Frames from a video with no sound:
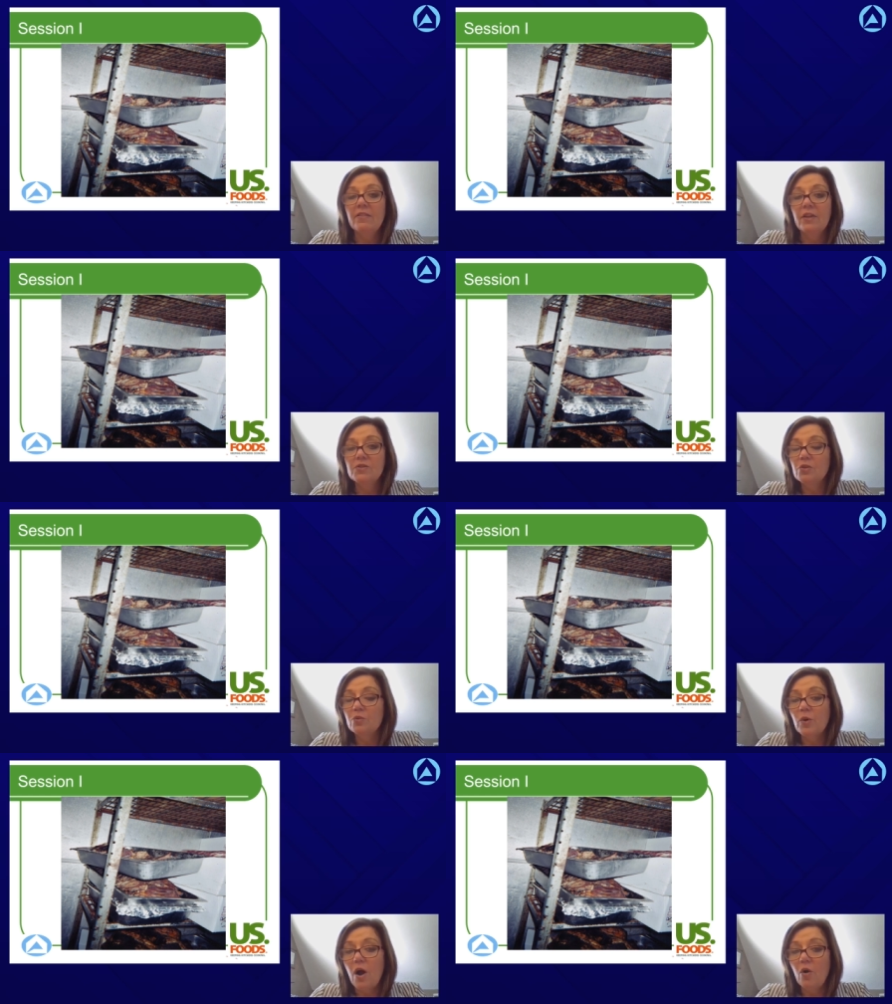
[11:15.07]
Those are
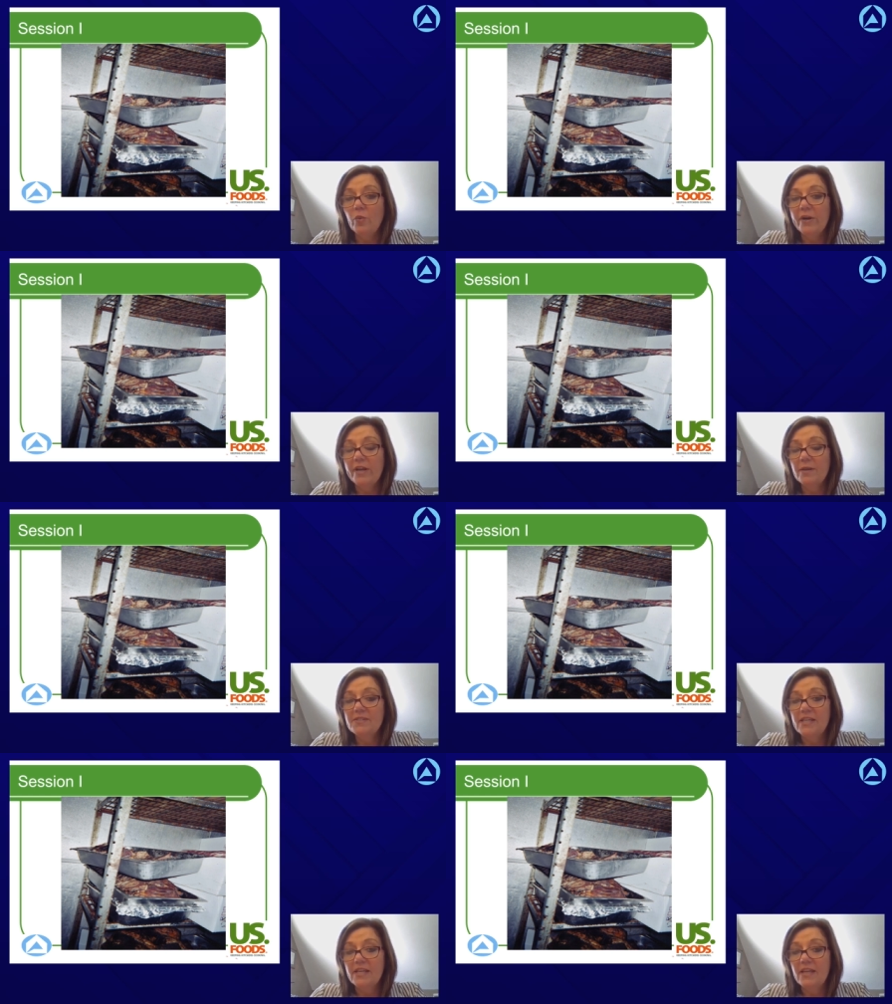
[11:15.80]
raw
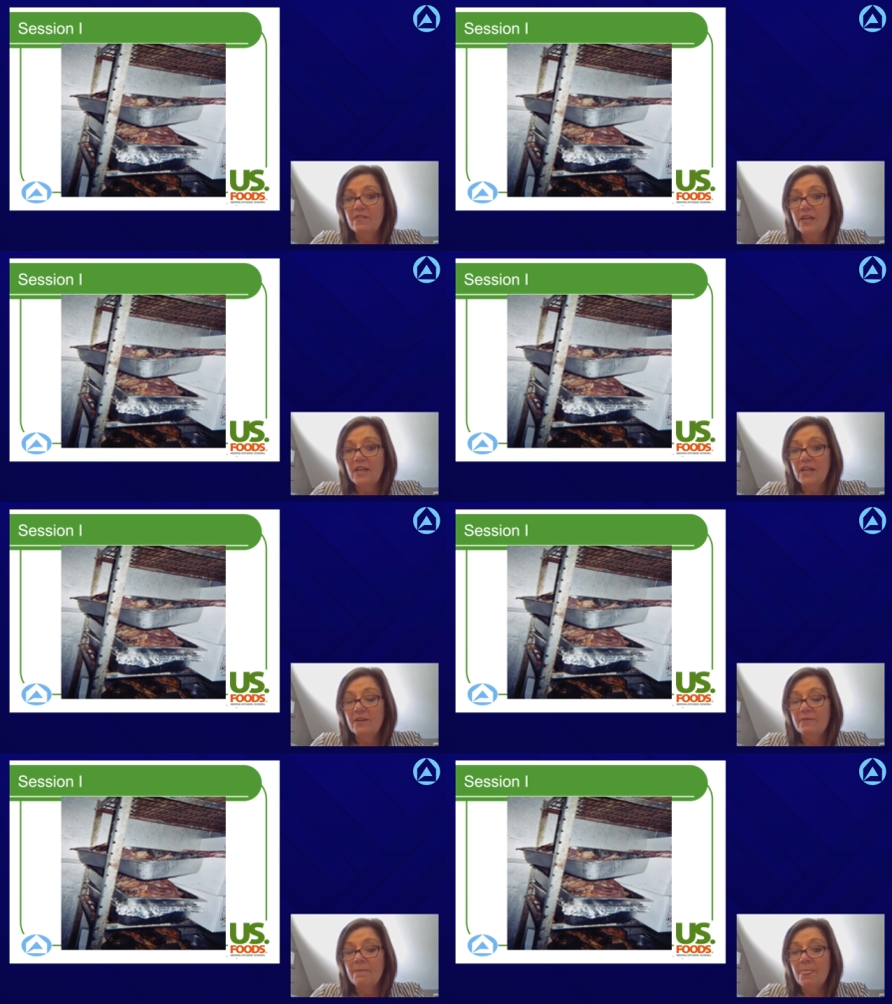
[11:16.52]
ribs in
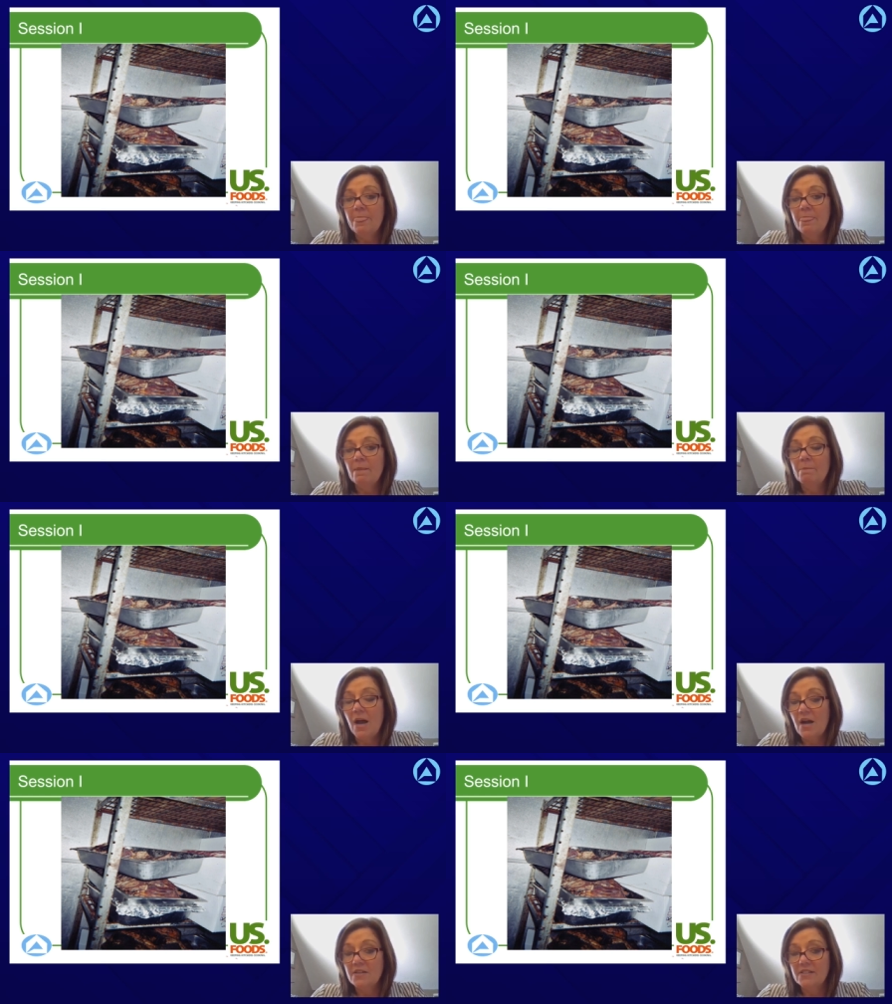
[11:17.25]
the
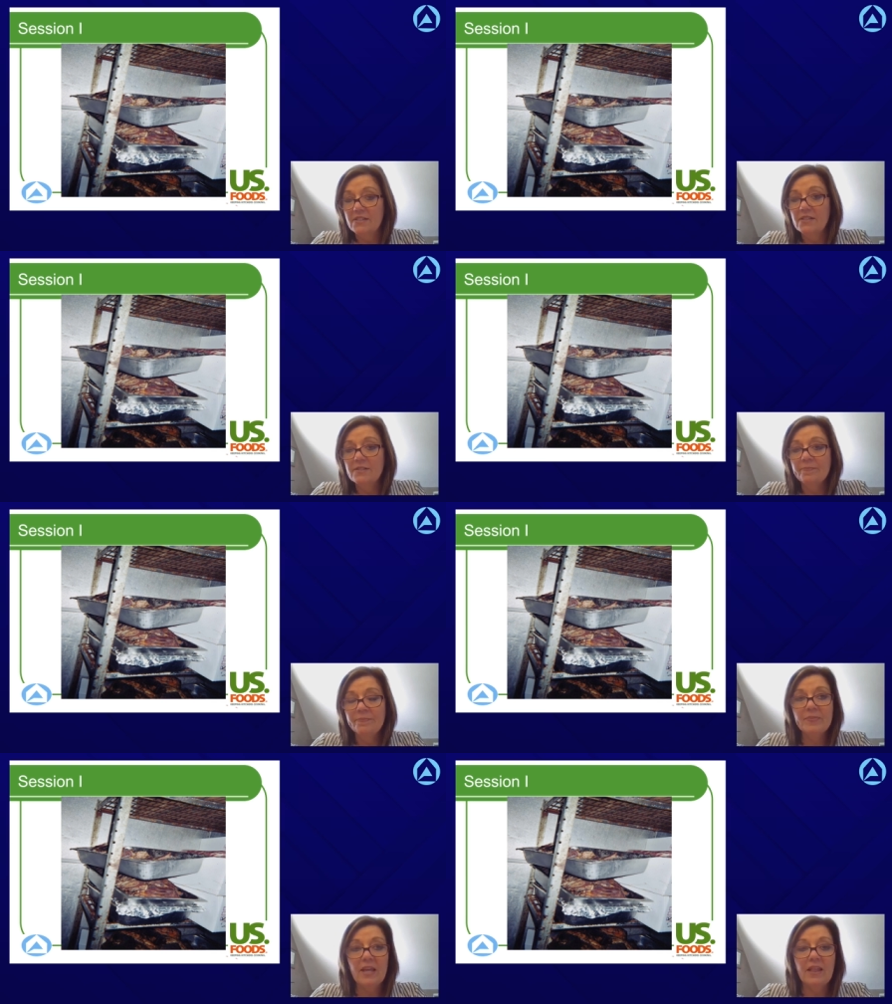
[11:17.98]
boxes.
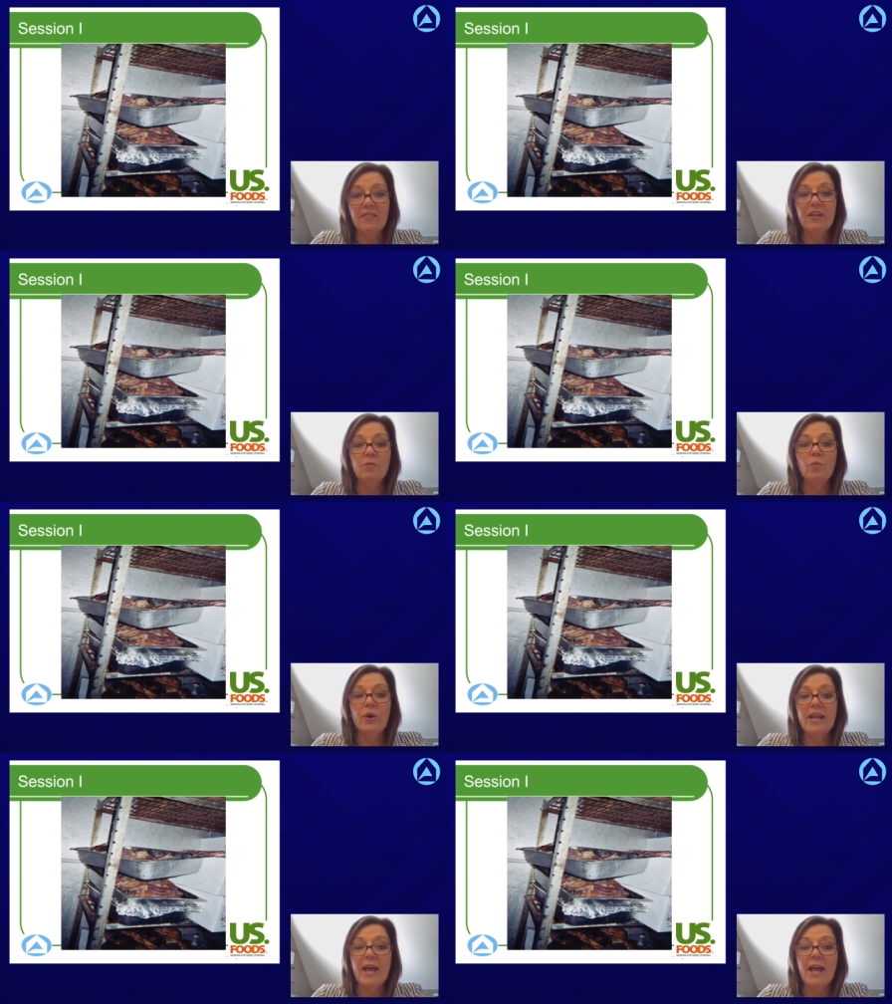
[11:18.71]
And then
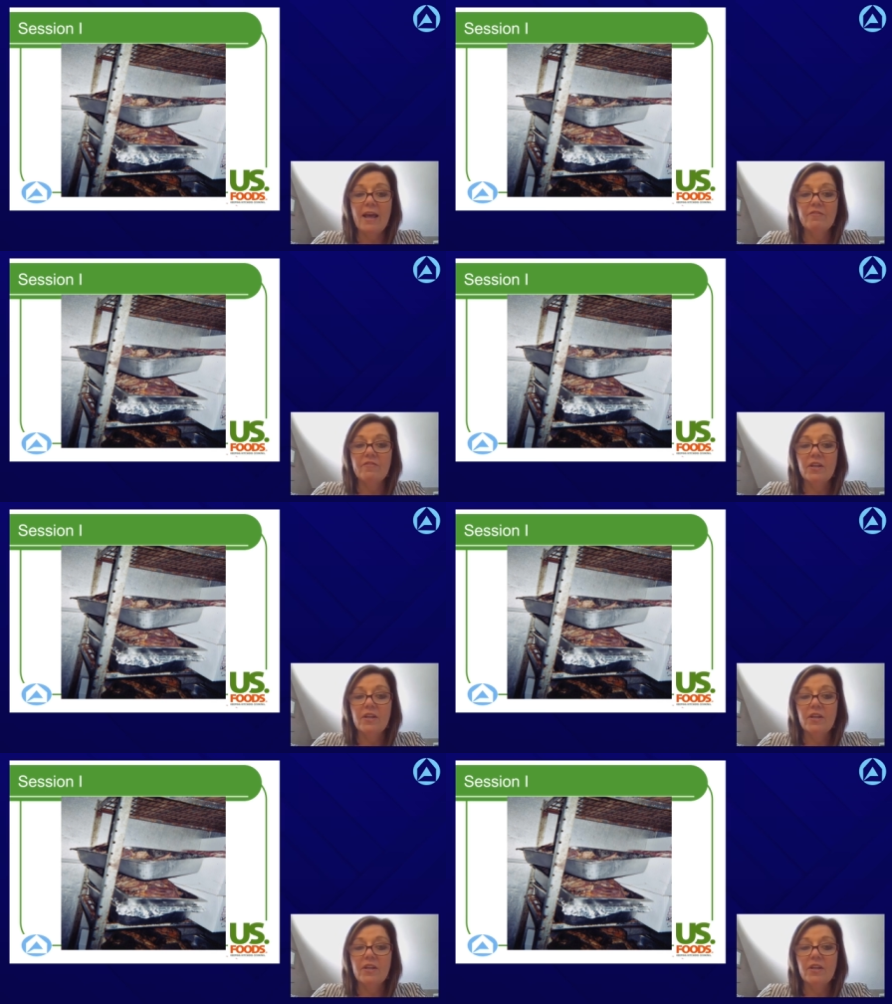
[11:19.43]
we have